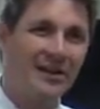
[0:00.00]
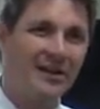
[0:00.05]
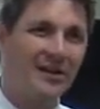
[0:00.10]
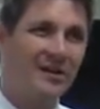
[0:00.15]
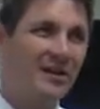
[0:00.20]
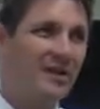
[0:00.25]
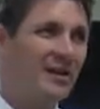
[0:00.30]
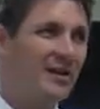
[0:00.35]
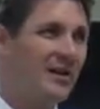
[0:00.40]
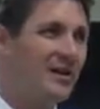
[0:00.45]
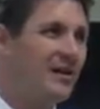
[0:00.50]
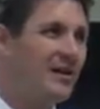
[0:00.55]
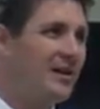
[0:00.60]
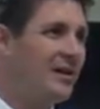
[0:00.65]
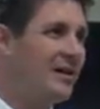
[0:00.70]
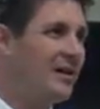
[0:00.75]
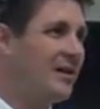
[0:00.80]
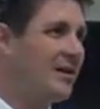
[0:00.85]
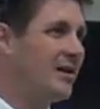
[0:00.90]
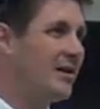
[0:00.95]

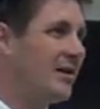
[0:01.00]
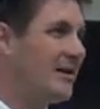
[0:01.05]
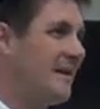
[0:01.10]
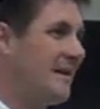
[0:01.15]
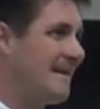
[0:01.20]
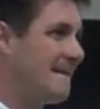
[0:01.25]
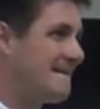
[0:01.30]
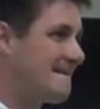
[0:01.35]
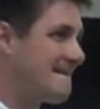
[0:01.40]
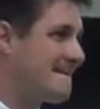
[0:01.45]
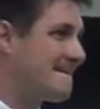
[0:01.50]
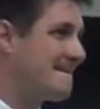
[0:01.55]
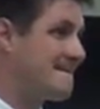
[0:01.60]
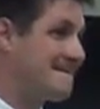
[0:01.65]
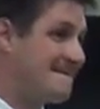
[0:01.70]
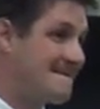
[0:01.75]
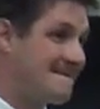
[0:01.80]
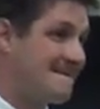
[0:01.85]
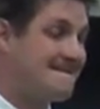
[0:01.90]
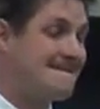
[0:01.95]

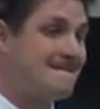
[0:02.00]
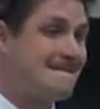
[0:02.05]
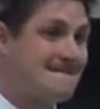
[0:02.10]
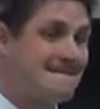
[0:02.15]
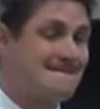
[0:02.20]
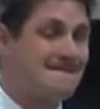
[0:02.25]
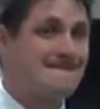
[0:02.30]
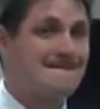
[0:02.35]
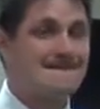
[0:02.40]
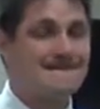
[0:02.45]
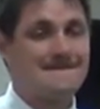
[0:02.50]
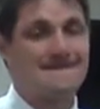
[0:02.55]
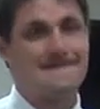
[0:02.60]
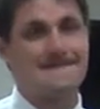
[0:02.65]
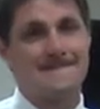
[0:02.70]
No one is speaking in this clip.